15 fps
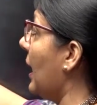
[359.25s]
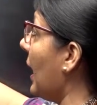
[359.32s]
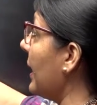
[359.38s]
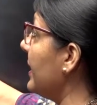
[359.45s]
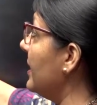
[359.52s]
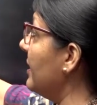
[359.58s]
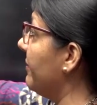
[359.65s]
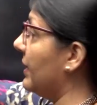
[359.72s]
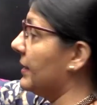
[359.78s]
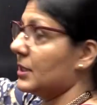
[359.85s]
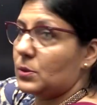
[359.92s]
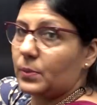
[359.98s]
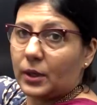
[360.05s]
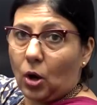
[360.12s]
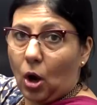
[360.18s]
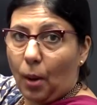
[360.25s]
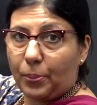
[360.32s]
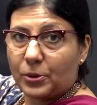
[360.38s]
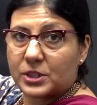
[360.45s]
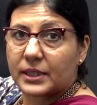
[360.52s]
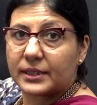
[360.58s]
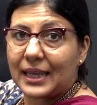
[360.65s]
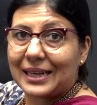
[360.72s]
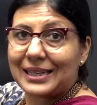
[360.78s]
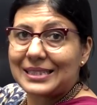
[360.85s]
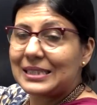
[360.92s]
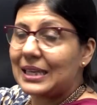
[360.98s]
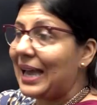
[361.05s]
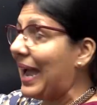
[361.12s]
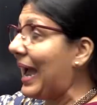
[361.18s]
Identify this word opposite. That
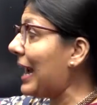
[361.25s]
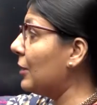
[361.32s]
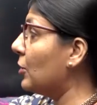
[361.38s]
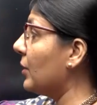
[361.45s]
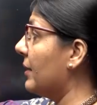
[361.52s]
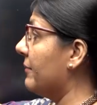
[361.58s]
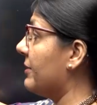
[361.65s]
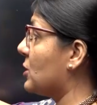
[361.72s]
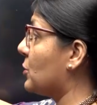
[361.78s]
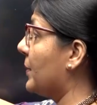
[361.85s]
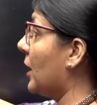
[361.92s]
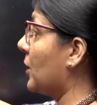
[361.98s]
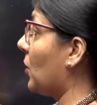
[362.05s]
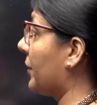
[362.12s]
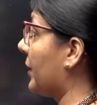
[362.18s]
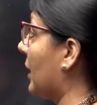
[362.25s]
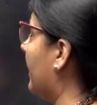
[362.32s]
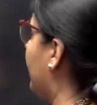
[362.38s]
is the antonym which we are talking